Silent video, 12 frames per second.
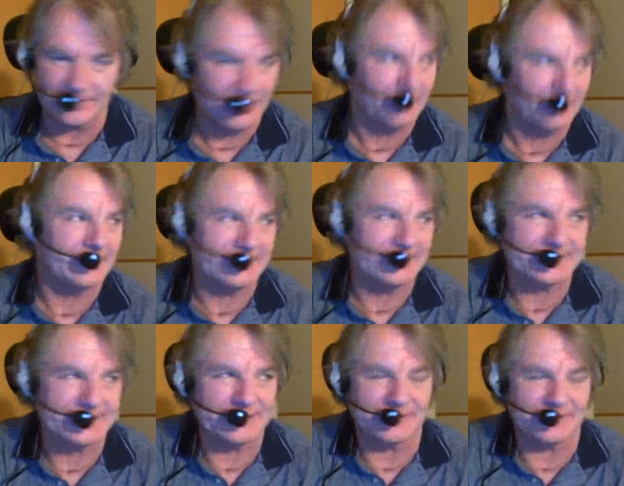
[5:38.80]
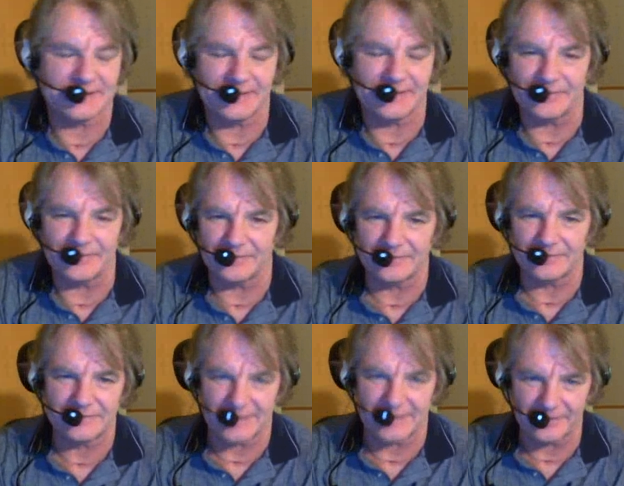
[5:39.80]
Let's see what
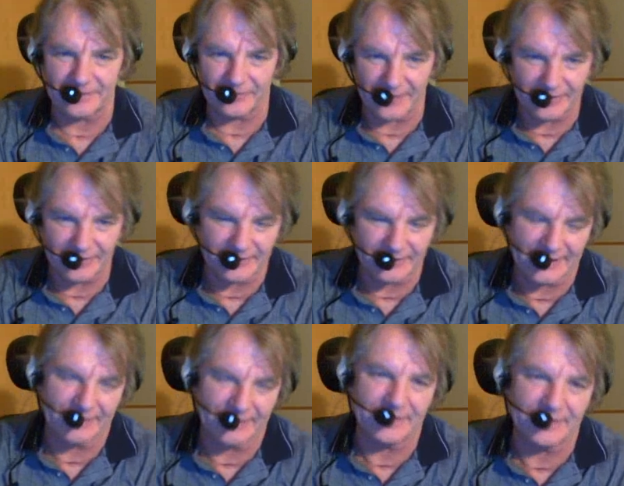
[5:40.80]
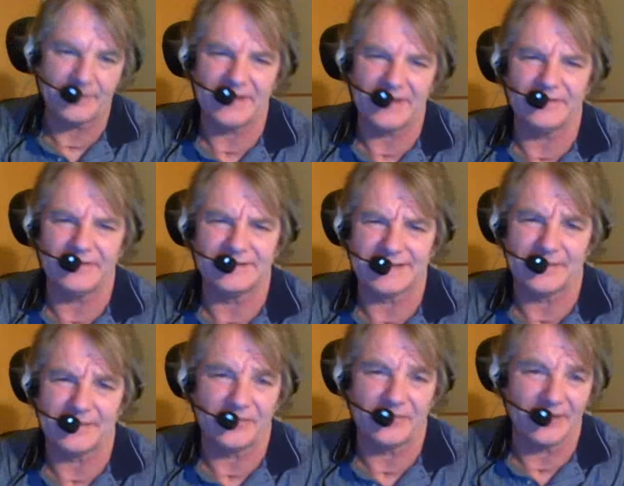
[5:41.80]
type of weather we're having. Depending on the type
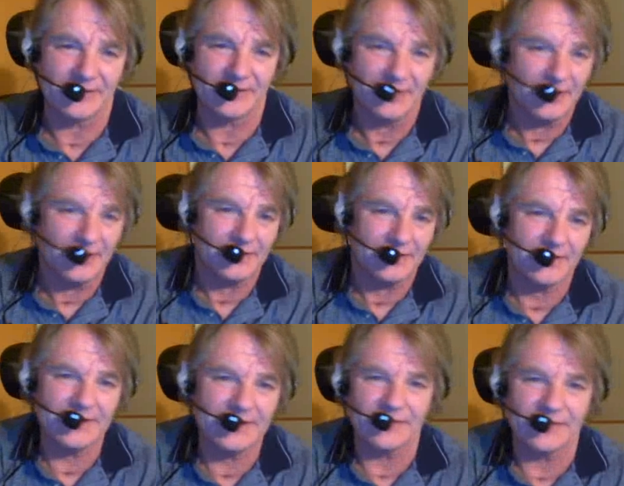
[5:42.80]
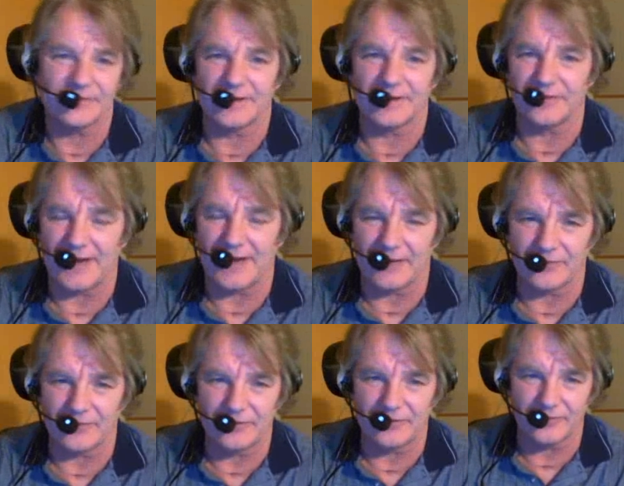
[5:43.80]
of weather, you'll either fill it
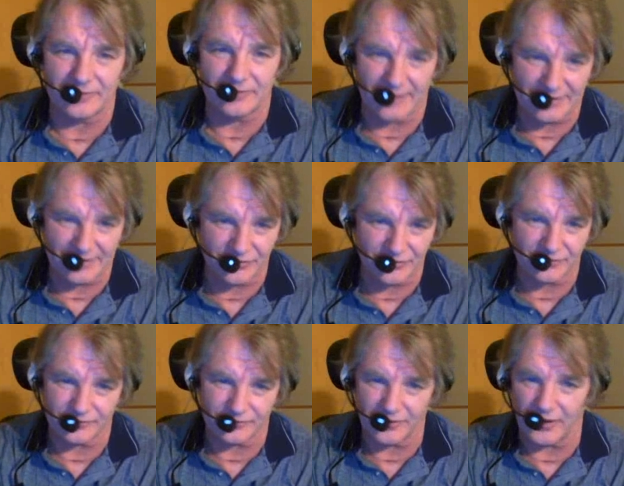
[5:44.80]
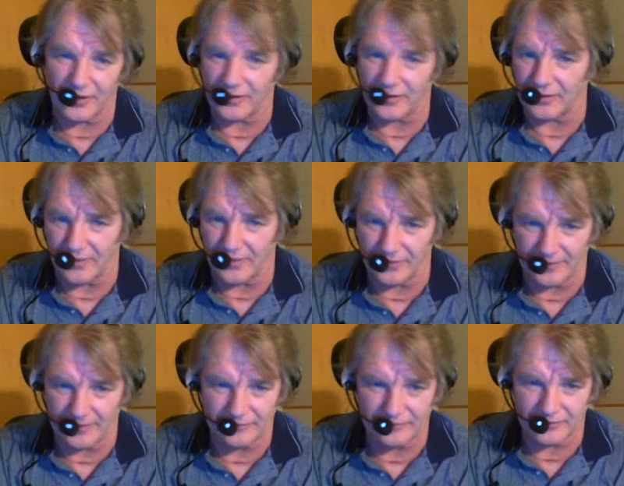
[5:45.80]
halfway full of ice or all the way
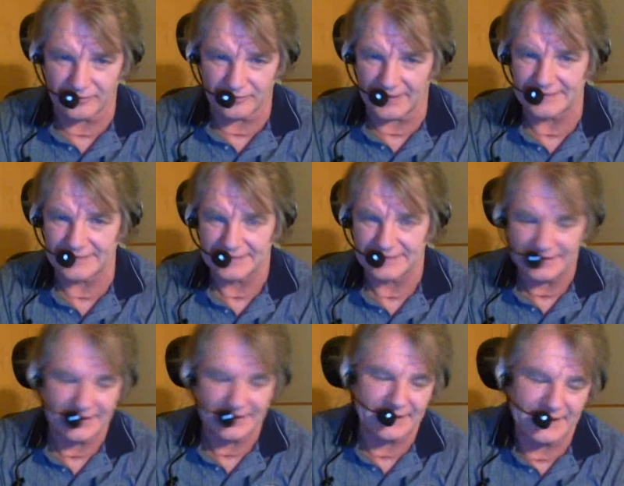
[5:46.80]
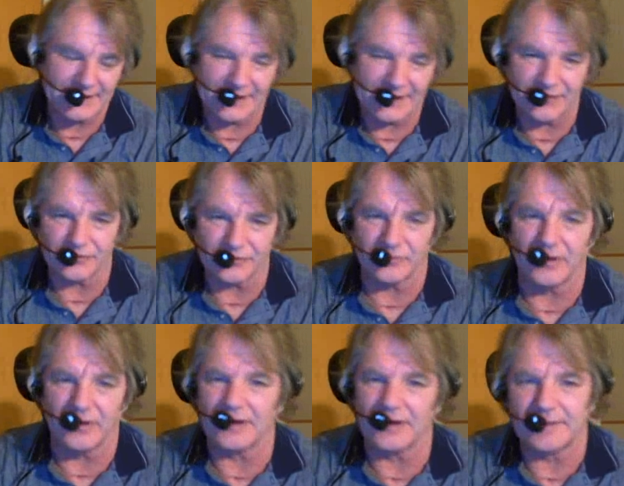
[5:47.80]
full of ice, and then add your
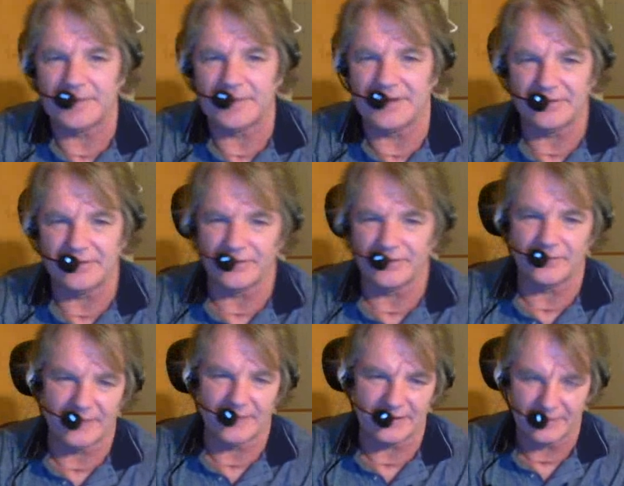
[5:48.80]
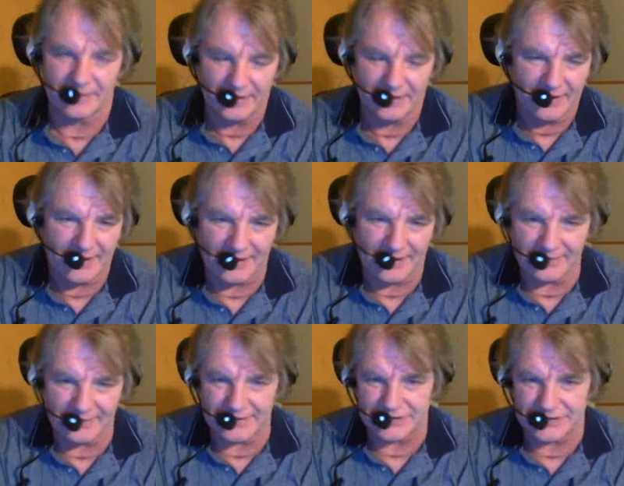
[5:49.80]
water depending on the weather. And I'll
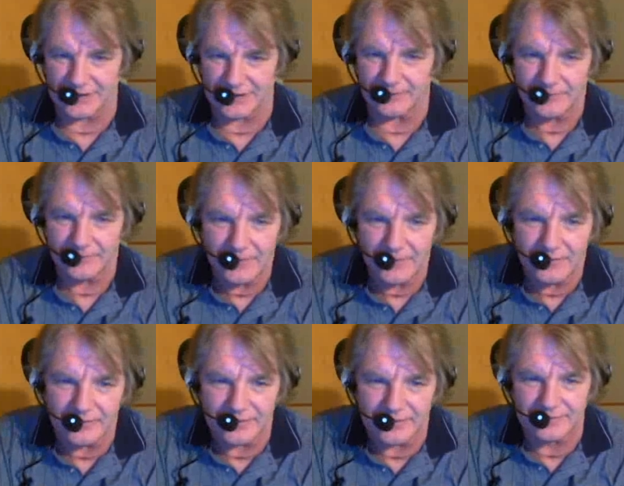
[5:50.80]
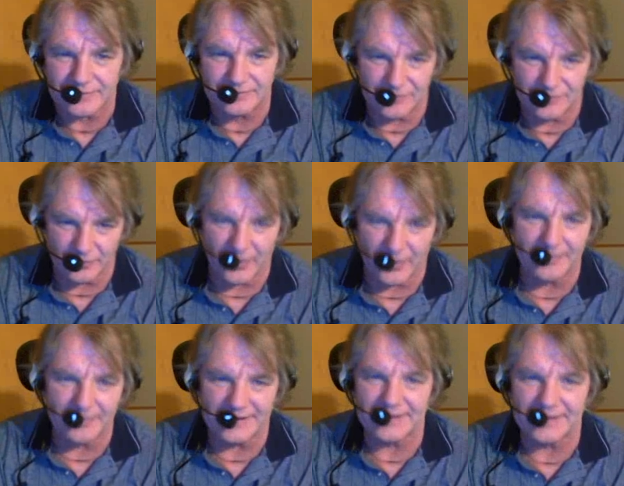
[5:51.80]
let you know. We'll
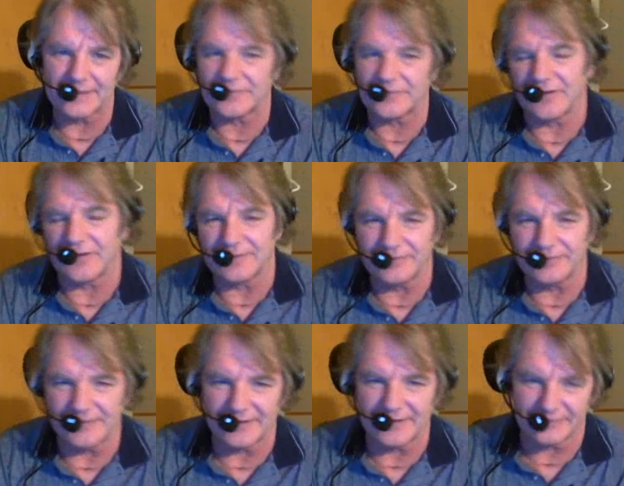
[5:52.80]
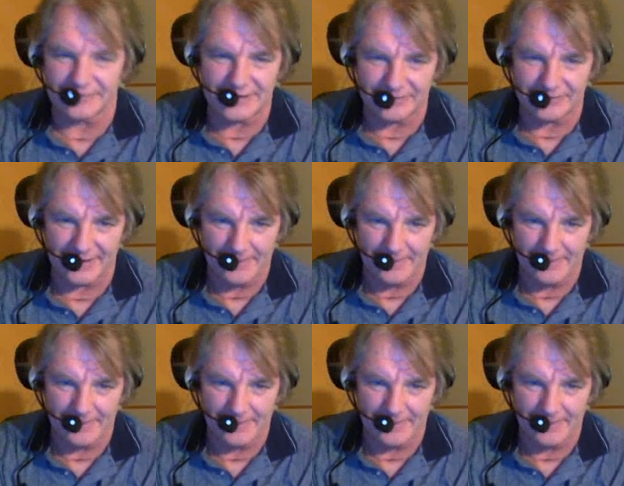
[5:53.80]
probably end up calling the weather anyway.